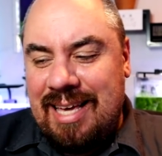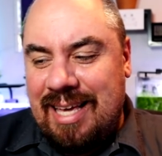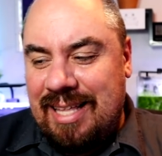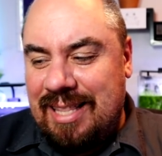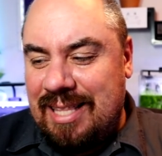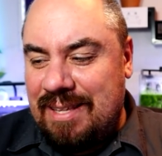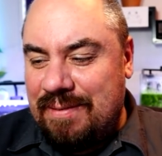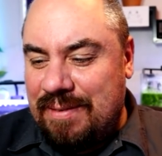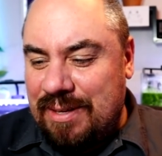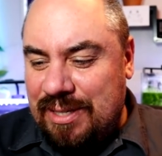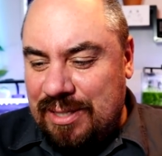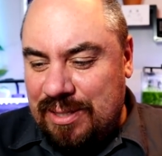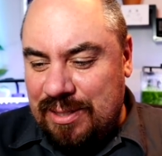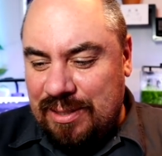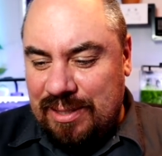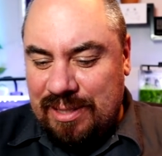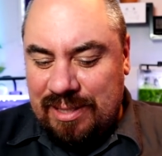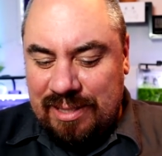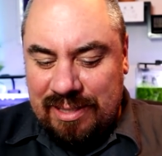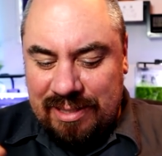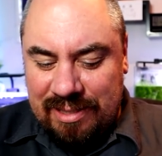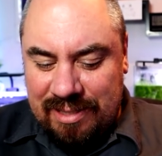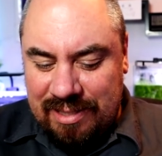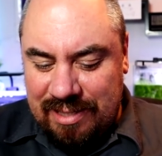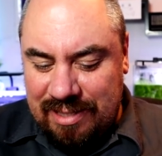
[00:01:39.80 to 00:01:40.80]

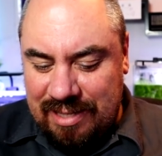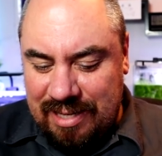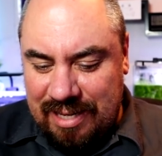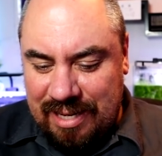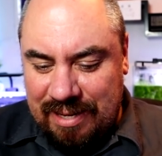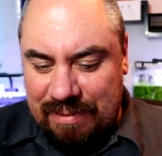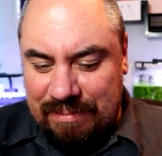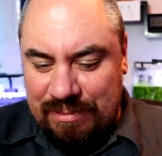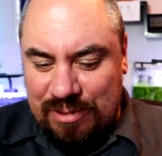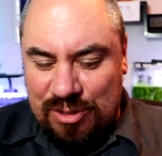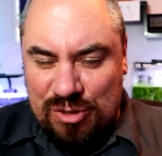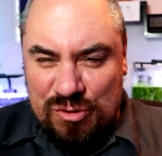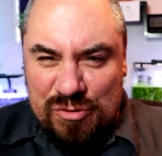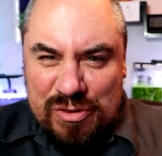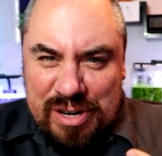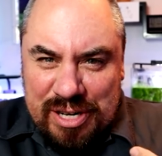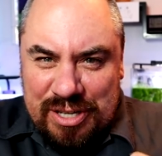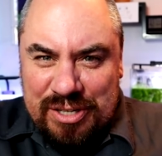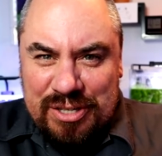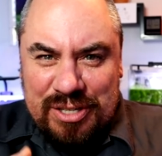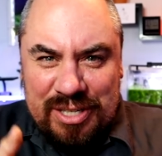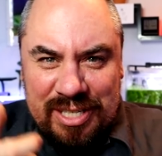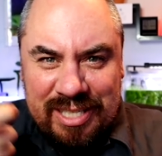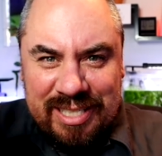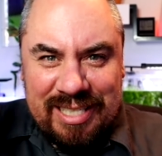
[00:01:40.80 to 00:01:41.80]
individual um,
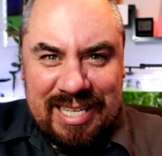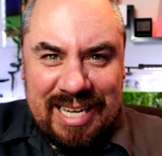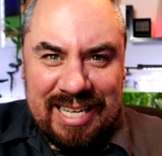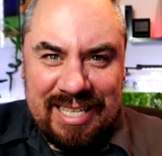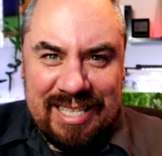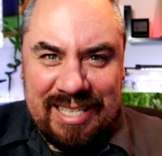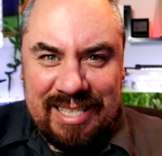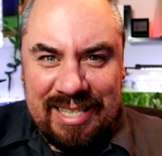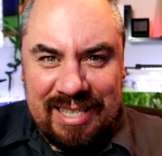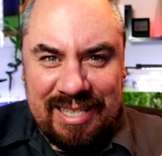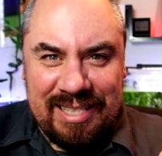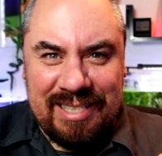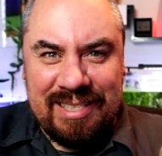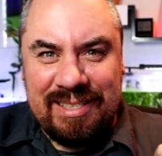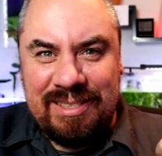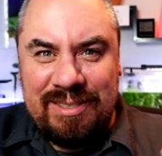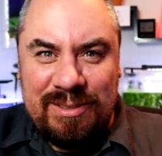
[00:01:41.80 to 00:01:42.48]
syringes getting